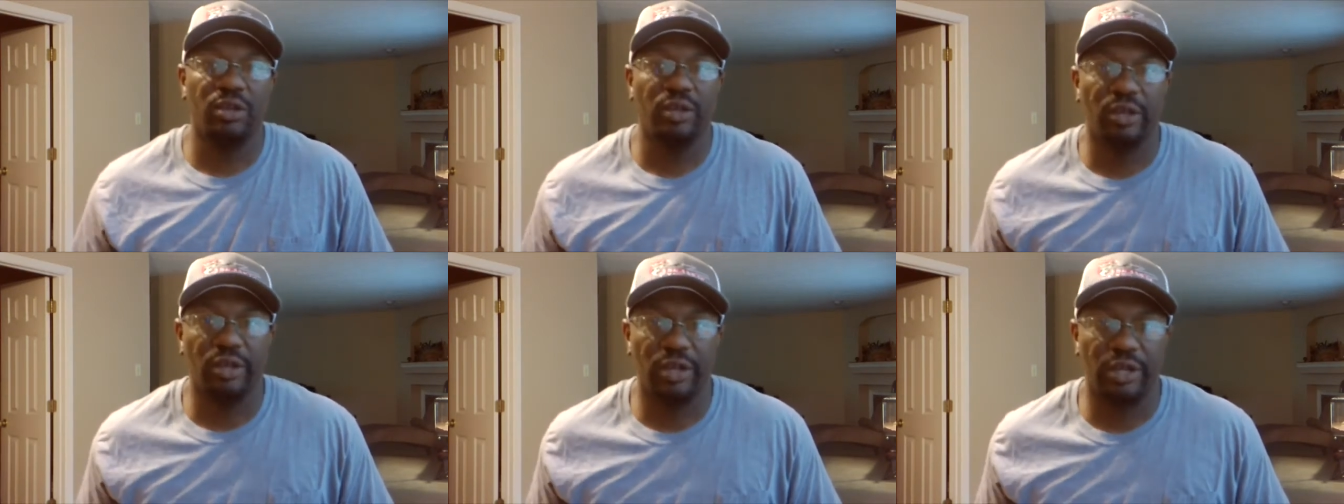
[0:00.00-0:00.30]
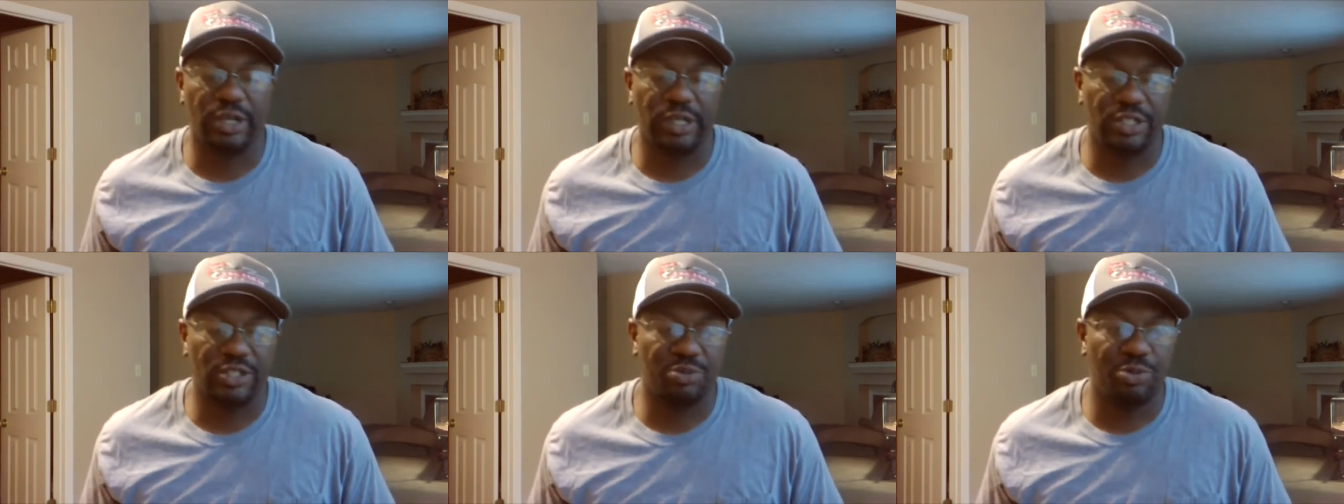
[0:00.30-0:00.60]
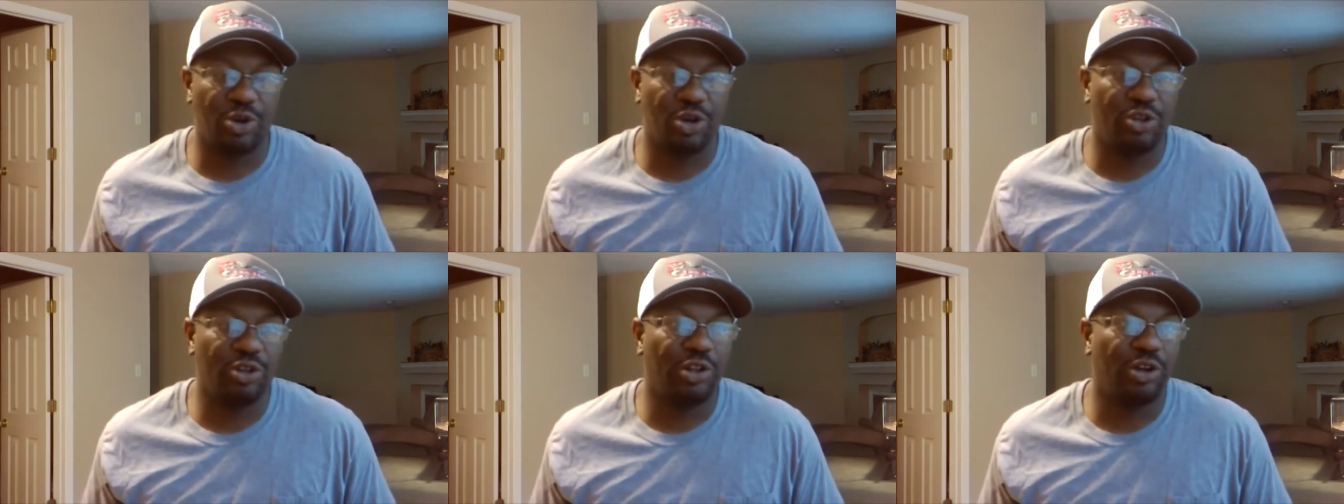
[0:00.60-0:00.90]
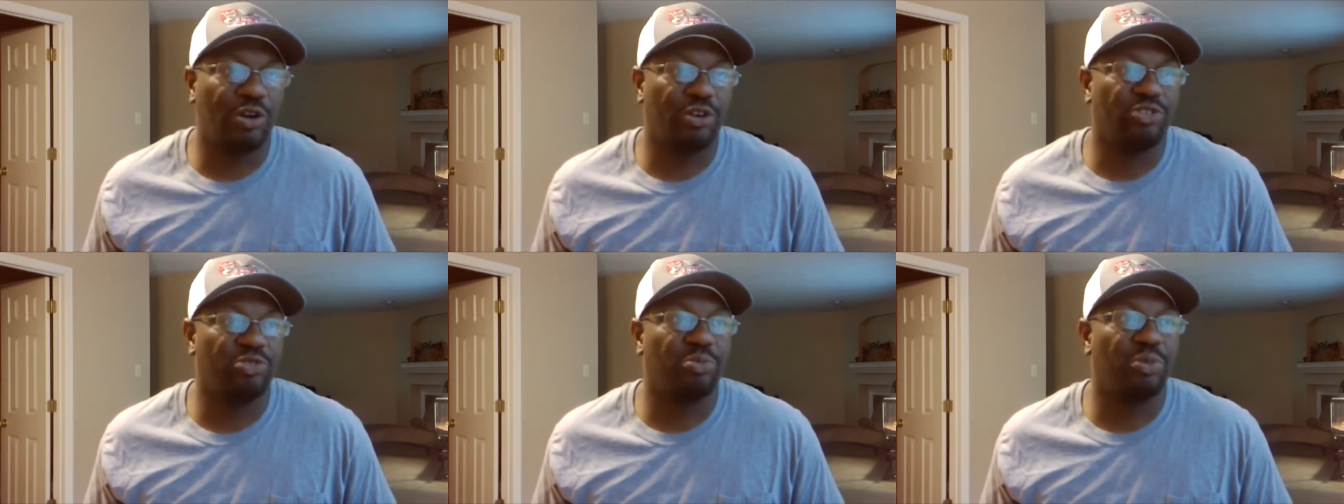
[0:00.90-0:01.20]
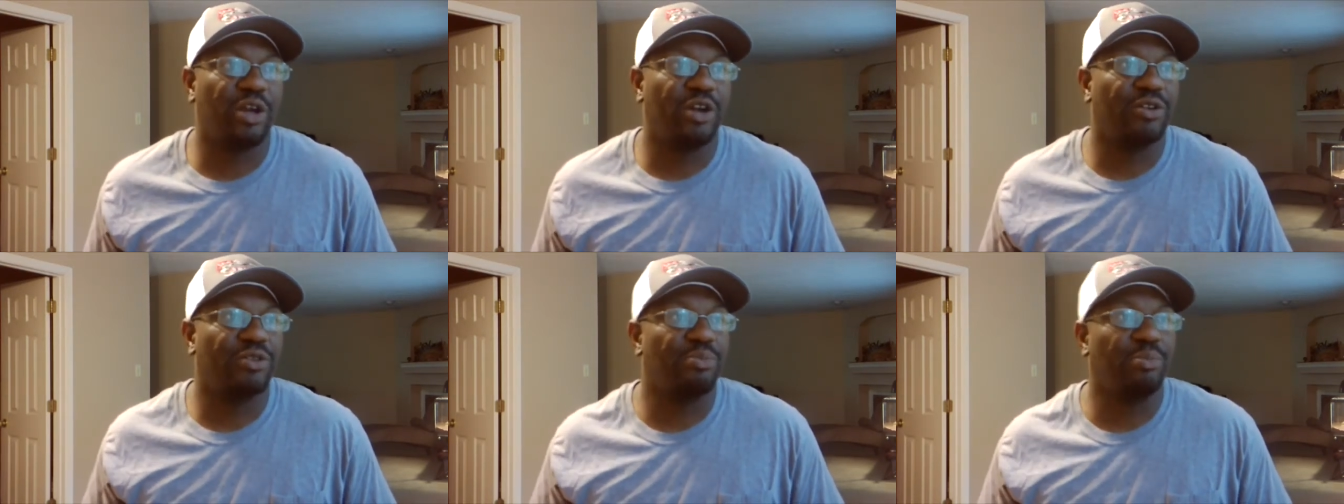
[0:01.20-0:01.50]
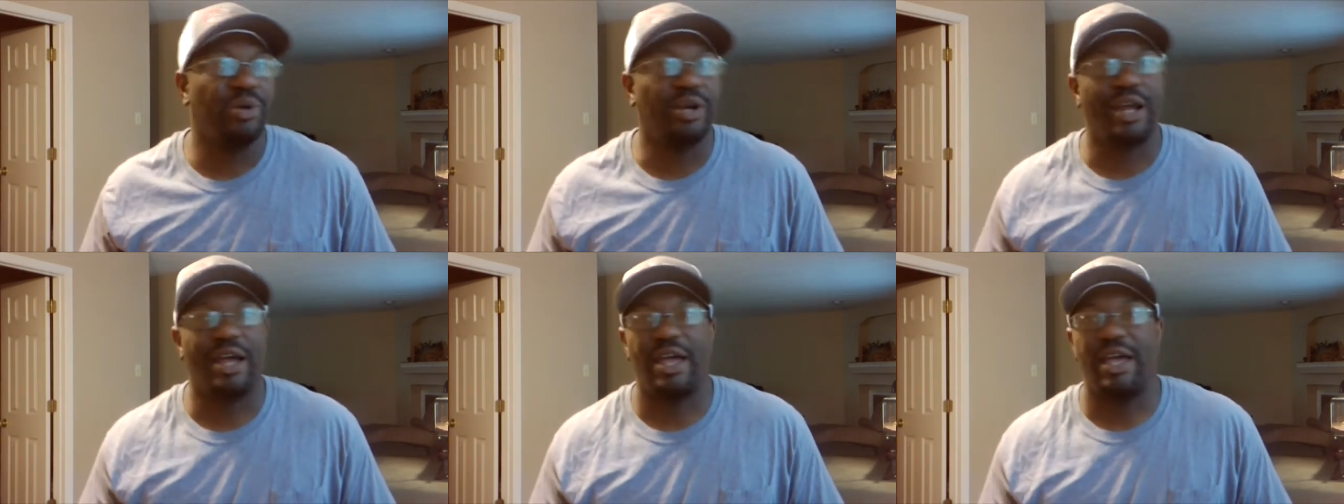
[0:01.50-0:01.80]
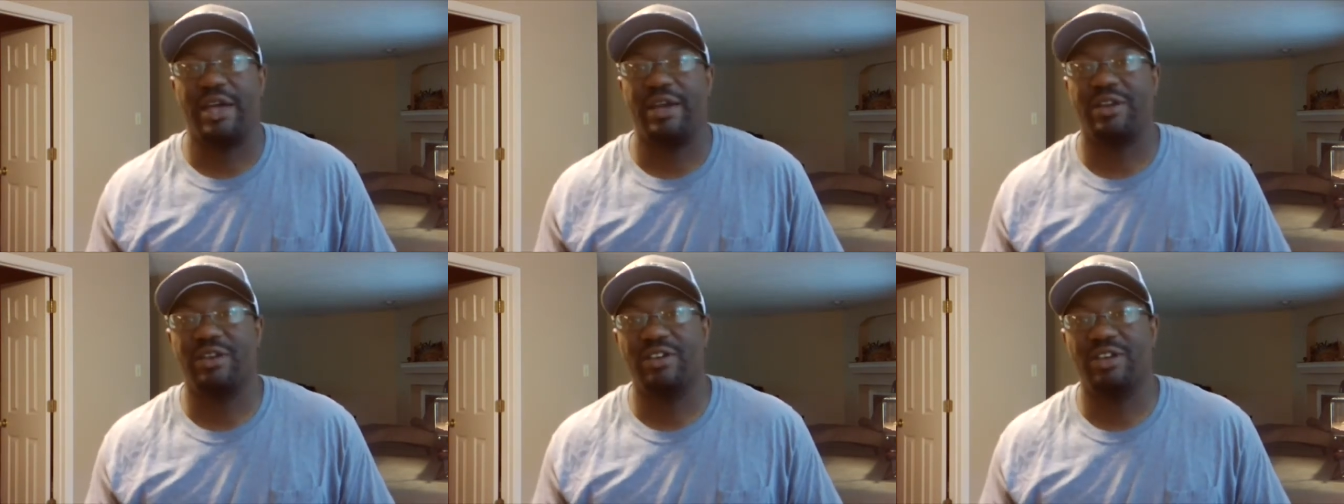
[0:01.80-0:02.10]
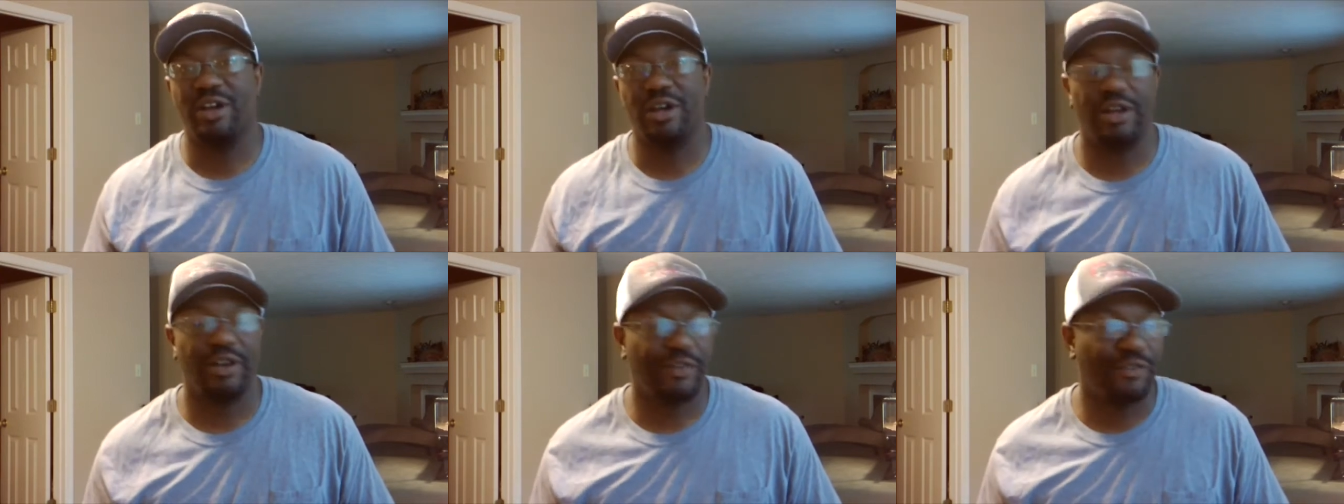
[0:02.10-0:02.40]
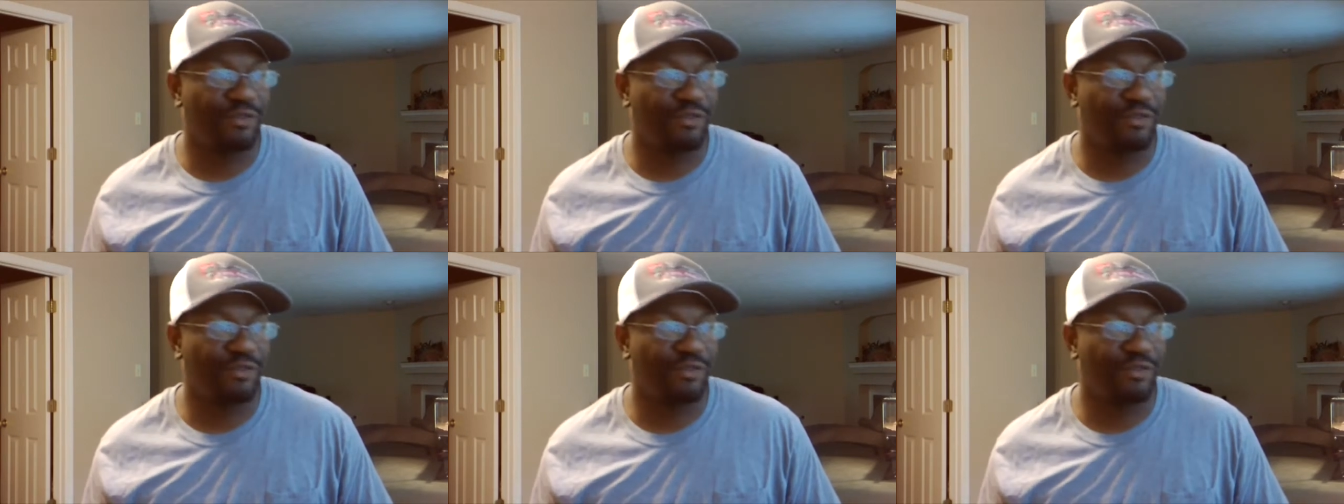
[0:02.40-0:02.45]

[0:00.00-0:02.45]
uh, small largemouth but I had a ton of